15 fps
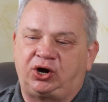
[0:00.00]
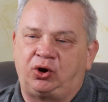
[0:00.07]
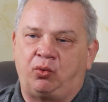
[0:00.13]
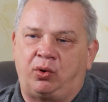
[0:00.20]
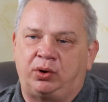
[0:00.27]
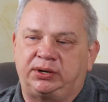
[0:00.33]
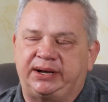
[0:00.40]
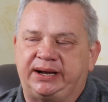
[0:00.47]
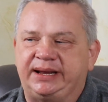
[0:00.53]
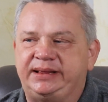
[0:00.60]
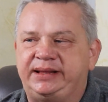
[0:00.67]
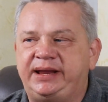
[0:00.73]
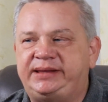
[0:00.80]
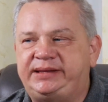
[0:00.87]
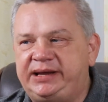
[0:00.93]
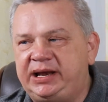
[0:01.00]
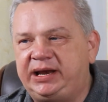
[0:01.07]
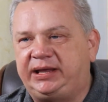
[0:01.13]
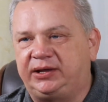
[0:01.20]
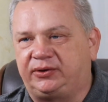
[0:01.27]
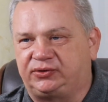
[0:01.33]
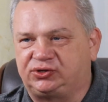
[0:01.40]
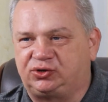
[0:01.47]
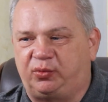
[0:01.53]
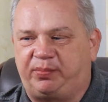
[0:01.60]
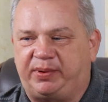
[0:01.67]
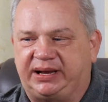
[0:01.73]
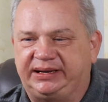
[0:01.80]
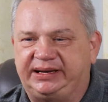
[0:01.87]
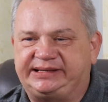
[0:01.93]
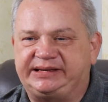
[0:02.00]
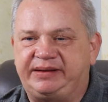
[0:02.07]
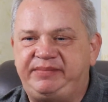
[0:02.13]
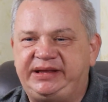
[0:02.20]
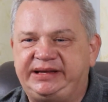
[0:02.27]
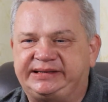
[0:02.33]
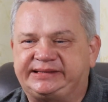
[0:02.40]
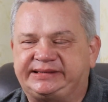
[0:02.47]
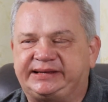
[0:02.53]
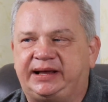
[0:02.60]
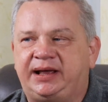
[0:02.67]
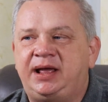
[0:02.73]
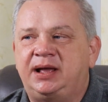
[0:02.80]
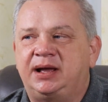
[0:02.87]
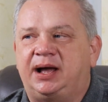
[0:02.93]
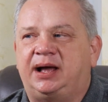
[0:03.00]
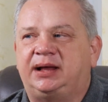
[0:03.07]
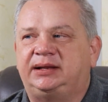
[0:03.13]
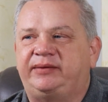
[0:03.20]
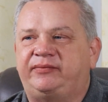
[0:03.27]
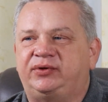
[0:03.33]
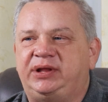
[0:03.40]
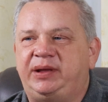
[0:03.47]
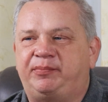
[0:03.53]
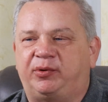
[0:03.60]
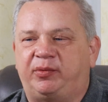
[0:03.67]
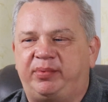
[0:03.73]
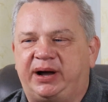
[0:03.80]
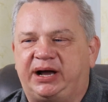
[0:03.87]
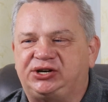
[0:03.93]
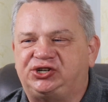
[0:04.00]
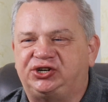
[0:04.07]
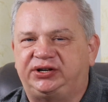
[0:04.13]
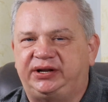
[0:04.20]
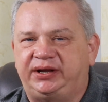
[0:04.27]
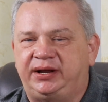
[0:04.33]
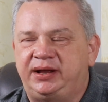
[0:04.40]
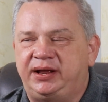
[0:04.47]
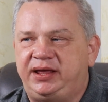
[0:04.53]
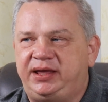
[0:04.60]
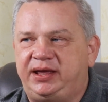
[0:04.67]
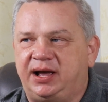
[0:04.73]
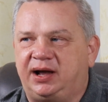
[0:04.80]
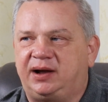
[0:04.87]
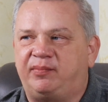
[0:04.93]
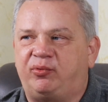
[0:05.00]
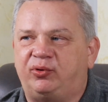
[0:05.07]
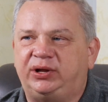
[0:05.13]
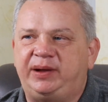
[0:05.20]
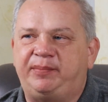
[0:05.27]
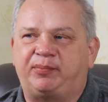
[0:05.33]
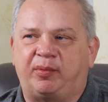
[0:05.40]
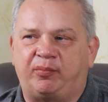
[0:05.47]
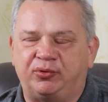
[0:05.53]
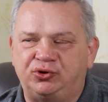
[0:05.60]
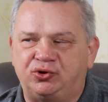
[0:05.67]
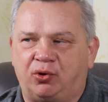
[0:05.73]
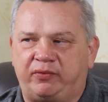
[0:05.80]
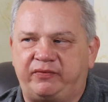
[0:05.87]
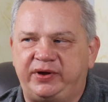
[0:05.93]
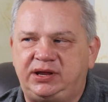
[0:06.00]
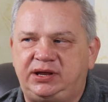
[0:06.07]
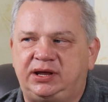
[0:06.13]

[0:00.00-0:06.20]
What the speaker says: the archaeologists have excavated not just that place. They found how the buildings of the